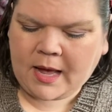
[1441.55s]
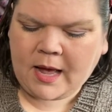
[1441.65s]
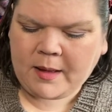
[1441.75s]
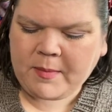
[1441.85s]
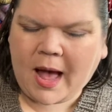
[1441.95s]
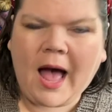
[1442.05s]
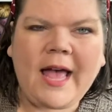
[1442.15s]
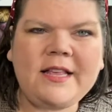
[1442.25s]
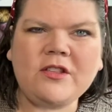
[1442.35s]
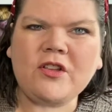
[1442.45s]

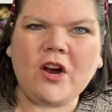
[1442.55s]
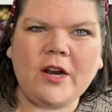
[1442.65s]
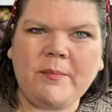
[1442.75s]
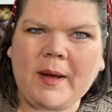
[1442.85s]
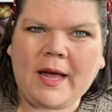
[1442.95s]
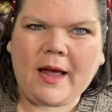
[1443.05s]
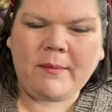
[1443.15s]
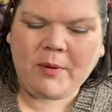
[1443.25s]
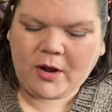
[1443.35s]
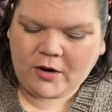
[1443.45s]
I
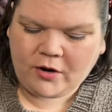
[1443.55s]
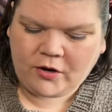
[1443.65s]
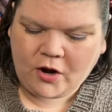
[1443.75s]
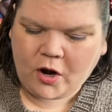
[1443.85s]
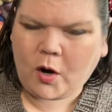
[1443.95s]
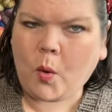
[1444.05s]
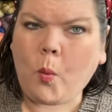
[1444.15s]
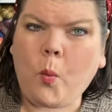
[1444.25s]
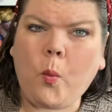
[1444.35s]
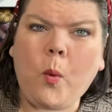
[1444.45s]
bought her yarn
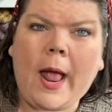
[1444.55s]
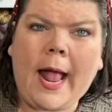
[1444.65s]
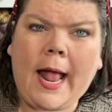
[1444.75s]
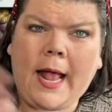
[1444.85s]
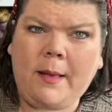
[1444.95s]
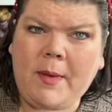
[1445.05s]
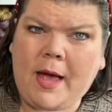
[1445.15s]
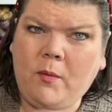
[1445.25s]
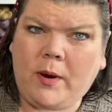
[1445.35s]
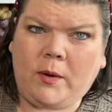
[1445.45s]
way
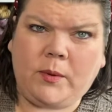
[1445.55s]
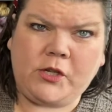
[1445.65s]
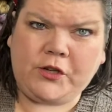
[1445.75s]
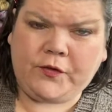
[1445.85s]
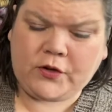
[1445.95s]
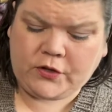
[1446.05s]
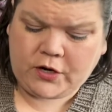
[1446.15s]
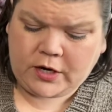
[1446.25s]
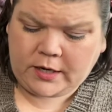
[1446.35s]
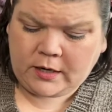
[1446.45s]
back when she first
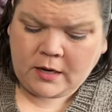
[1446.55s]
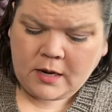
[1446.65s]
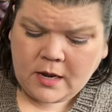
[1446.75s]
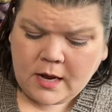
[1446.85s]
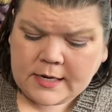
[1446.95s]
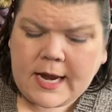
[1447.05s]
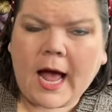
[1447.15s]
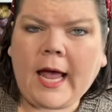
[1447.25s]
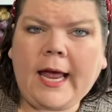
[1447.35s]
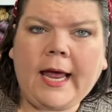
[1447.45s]
started
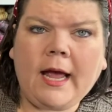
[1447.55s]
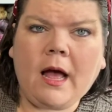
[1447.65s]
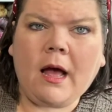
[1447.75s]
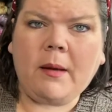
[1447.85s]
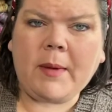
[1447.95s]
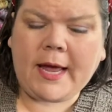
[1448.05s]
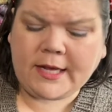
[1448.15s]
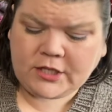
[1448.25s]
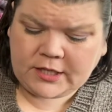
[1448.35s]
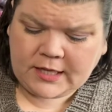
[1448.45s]
dyeing. I
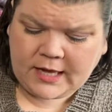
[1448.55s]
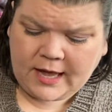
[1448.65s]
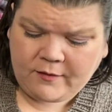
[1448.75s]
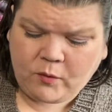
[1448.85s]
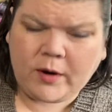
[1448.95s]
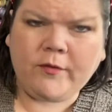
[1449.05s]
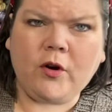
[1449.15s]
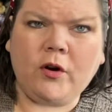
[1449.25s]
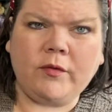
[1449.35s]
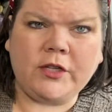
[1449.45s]
actually think I have one of
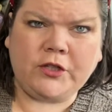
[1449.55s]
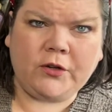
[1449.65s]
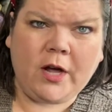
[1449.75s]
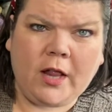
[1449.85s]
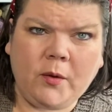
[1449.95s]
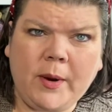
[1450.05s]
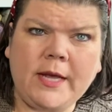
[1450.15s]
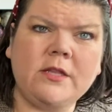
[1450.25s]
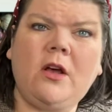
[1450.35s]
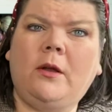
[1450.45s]
her original
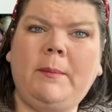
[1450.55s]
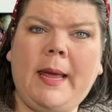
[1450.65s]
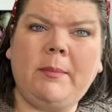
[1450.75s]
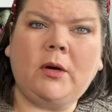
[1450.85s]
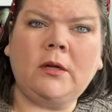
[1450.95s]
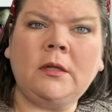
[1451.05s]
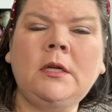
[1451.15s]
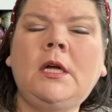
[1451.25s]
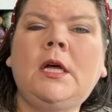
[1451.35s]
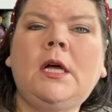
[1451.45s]
colorways called Mabel,
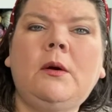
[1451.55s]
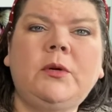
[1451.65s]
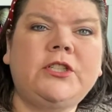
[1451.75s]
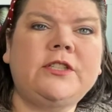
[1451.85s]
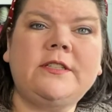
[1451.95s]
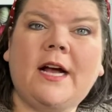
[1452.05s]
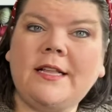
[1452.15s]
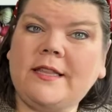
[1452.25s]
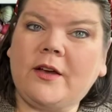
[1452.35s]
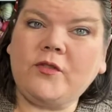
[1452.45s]
which is
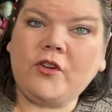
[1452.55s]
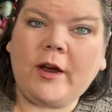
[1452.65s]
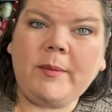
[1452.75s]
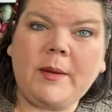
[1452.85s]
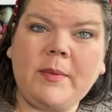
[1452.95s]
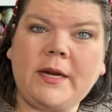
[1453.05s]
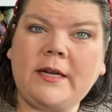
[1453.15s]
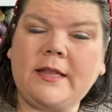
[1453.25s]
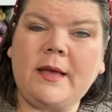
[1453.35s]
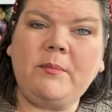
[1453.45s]
not self-striping, but
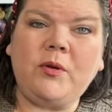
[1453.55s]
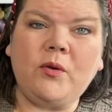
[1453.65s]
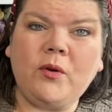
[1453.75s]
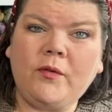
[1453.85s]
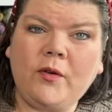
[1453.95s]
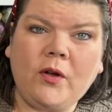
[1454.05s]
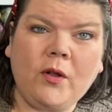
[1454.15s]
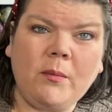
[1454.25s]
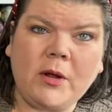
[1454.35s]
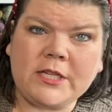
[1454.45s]
it is a
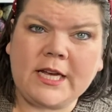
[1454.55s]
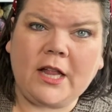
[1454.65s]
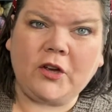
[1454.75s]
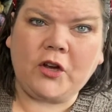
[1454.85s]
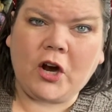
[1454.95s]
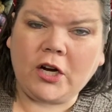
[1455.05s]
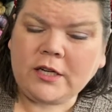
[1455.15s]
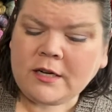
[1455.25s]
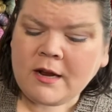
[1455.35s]
beautiful multicolored yarn.